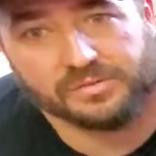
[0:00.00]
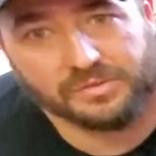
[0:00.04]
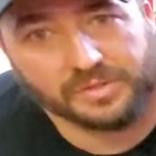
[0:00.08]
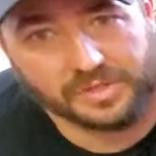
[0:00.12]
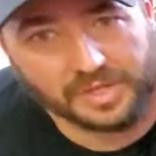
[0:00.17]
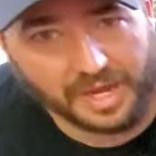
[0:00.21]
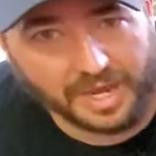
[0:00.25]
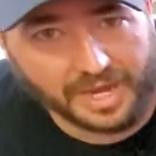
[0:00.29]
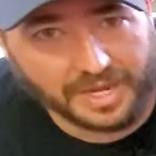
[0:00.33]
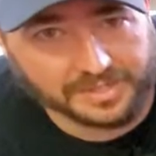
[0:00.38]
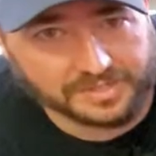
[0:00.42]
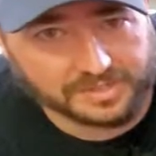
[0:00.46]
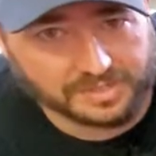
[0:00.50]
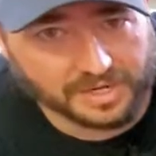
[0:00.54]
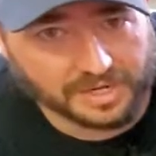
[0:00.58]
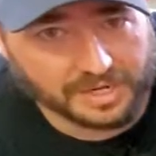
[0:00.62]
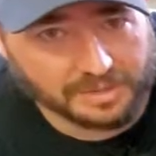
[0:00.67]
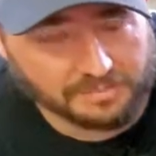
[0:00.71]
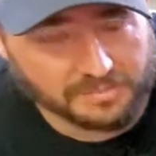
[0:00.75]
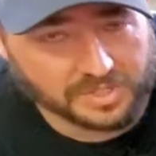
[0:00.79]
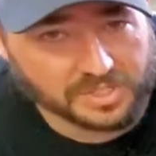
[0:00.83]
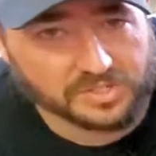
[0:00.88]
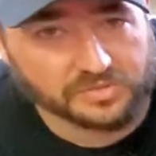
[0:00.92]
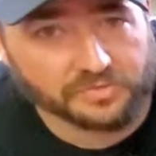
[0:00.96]
got
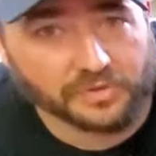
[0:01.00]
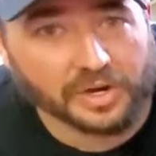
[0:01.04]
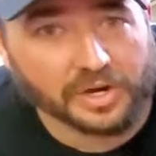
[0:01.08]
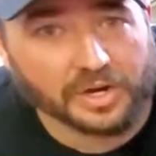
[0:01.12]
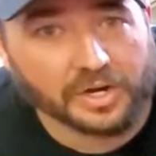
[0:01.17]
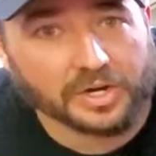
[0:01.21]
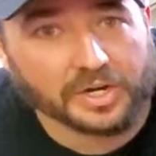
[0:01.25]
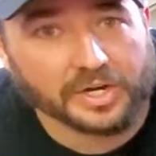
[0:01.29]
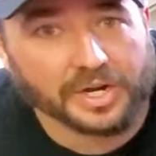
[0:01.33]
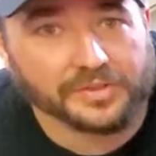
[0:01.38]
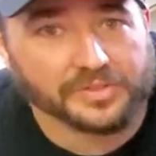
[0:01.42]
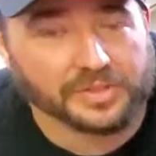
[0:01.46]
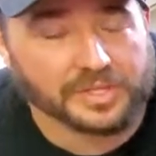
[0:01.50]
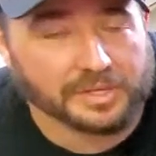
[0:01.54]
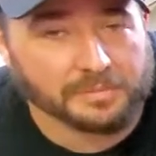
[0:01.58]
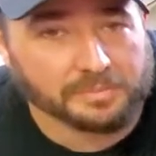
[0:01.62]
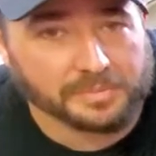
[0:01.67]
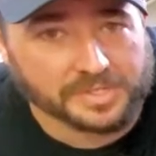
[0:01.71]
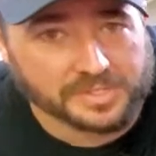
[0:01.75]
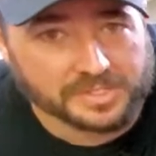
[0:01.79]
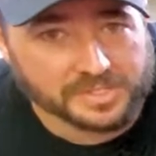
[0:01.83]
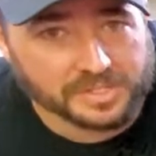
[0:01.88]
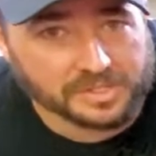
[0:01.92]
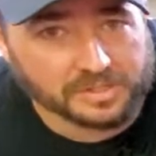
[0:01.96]
a misfire, got the
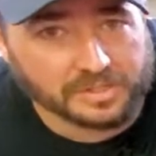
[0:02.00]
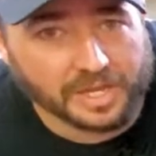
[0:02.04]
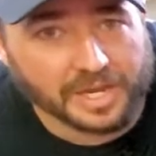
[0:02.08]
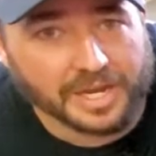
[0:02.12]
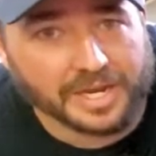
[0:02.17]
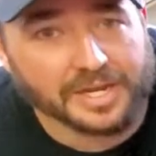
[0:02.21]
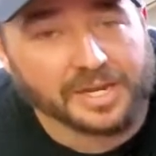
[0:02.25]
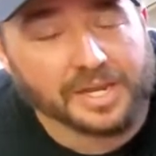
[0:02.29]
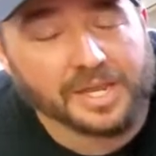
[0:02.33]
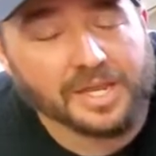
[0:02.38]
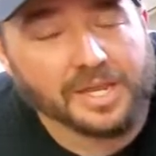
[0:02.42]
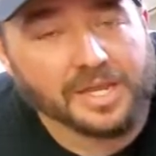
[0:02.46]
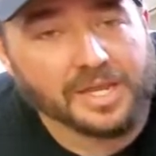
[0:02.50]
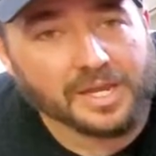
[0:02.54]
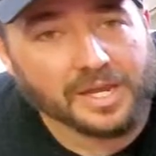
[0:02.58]
EPC light.